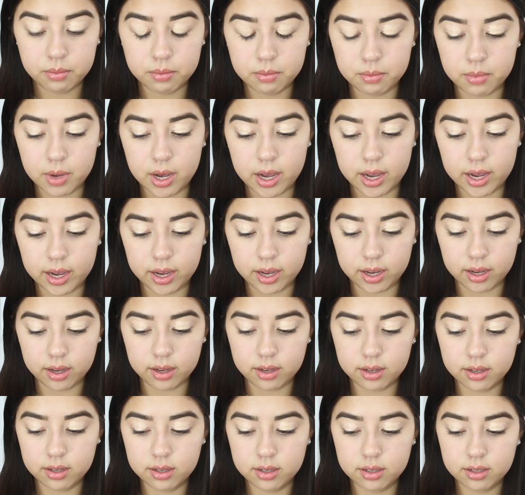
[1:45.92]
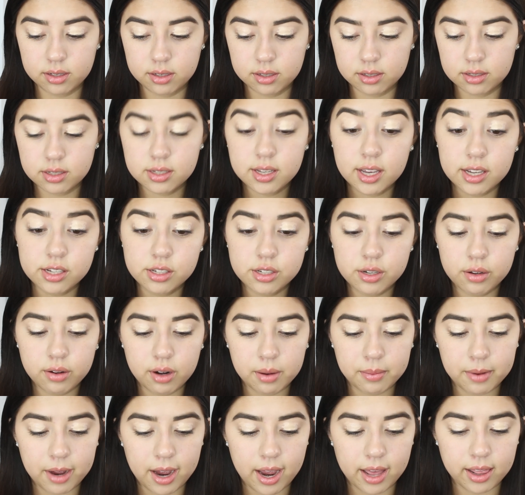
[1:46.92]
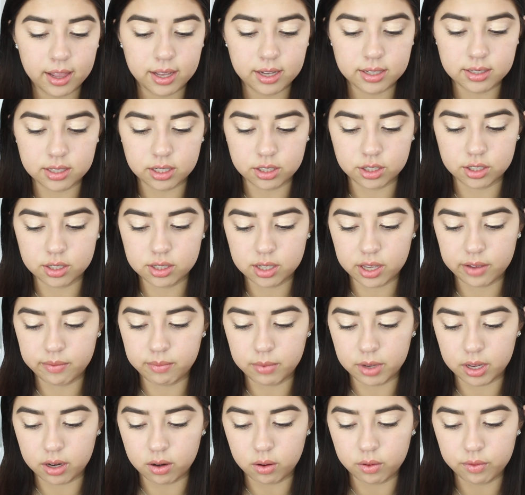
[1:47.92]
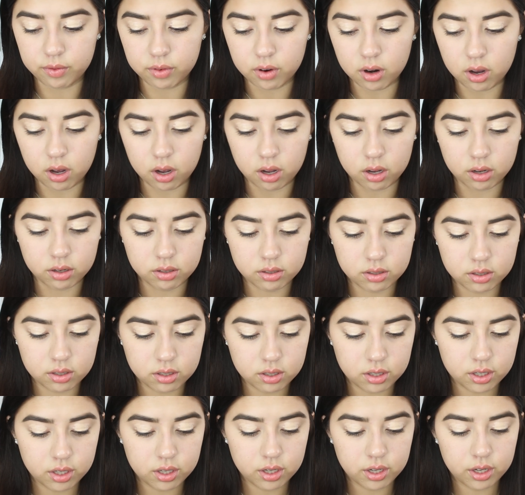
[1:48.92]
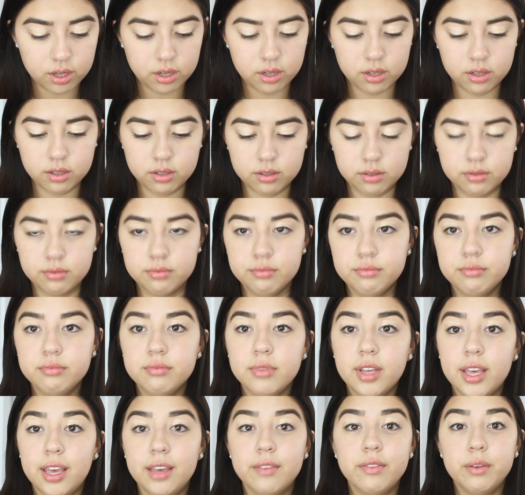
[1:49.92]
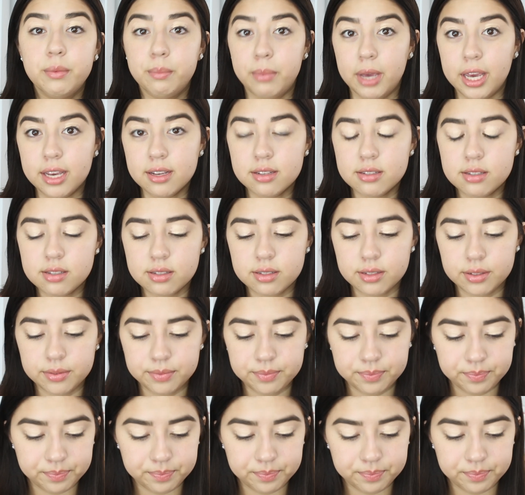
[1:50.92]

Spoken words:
my skin tone on my eyelids and just give me an overall even base.